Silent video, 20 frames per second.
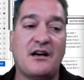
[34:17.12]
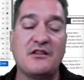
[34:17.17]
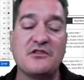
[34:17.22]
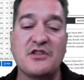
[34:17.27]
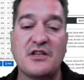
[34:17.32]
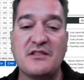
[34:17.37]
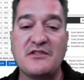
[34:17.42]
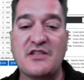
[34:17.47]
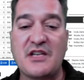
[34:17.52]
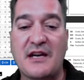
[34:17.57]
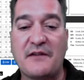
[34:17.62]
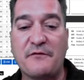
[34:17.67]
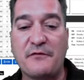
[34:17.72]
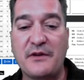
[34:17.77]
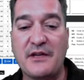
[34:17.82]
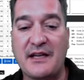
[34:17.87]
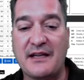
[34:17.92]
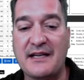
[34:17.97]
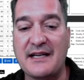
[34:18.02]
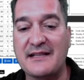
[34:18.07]
Alshon
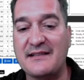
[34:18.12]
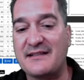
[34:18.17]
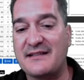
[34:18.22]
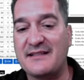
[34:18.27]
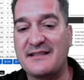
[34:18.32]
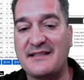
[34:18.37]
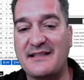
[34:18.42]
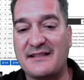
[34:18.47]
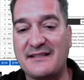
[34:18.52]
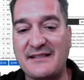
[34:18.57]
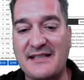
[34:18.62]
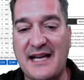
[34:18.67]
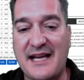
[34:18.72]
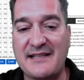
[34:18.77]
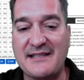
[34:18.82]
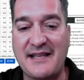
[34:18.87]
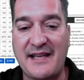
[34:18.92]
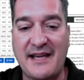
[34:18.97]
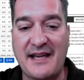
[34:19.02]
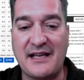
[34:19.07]
Jeffrey. I got 6
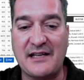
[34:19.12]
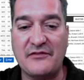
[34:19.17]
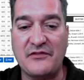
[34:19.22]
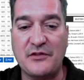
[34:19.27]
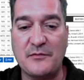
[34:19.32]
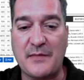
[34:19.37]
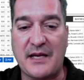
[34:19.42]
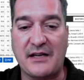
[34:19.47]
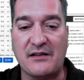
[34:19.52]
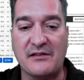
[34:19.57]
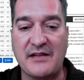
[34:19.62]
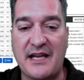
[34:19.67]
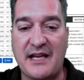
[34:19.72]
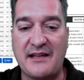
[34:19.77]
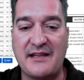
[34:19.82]
guys ahead of him.